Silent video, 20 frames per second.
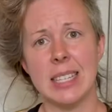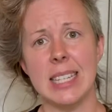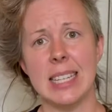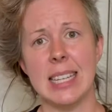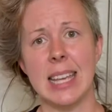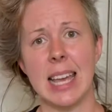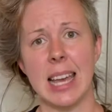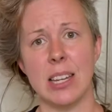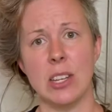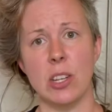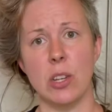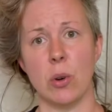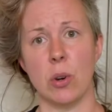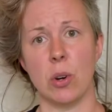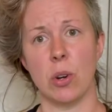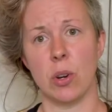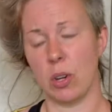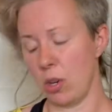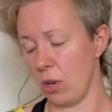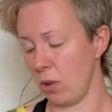to get
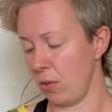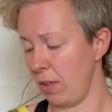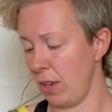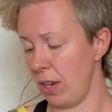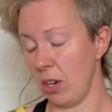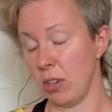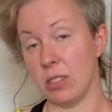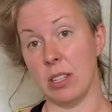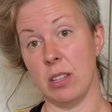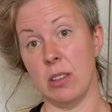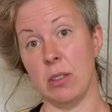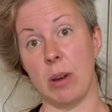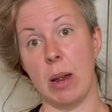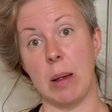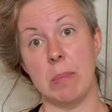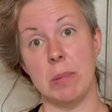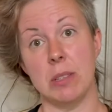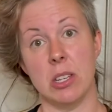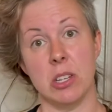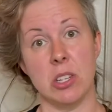your fingers in the
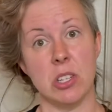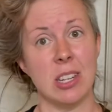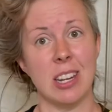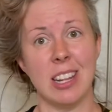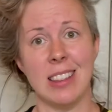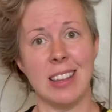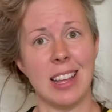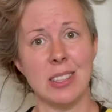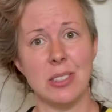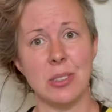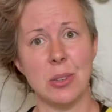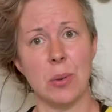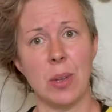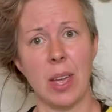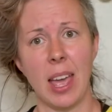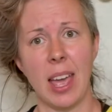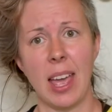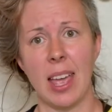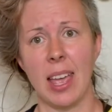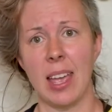right position, and that's
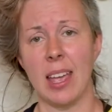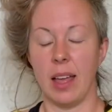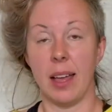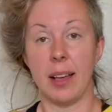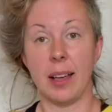okay.